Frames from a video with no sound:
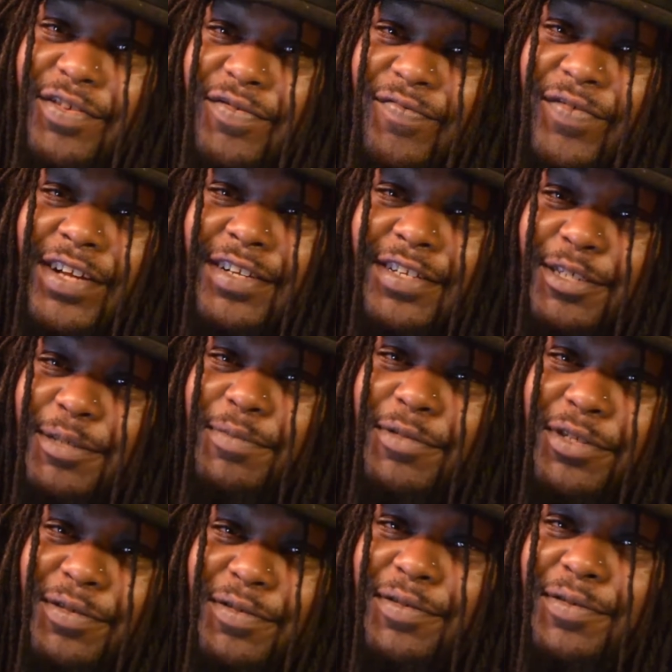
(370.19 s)
niggas fucked up
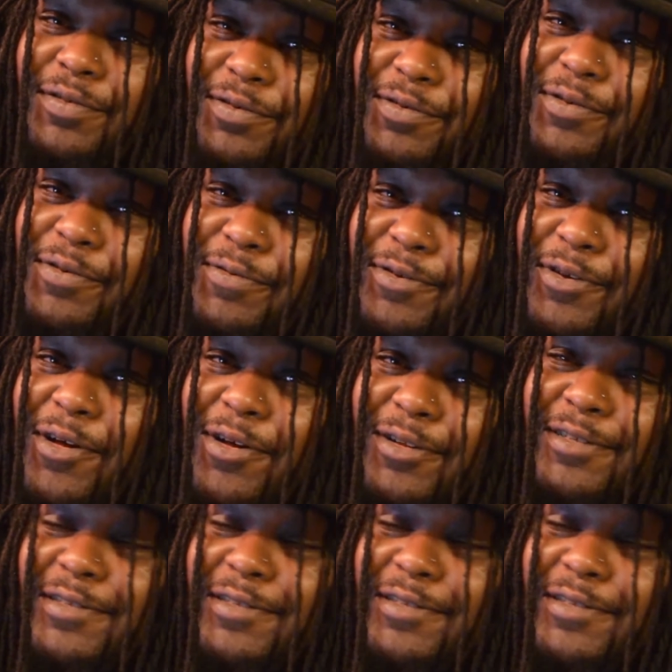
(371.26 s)
too. Who you talk